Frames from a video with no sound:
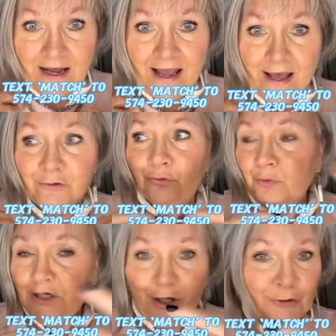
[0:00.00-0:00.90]
I had
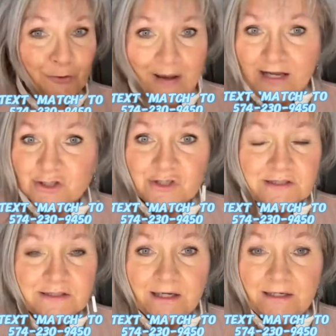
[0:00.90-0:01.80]
3 color
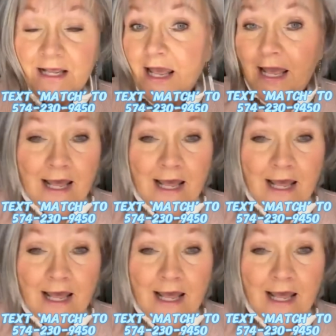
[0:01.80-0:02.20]
matches done,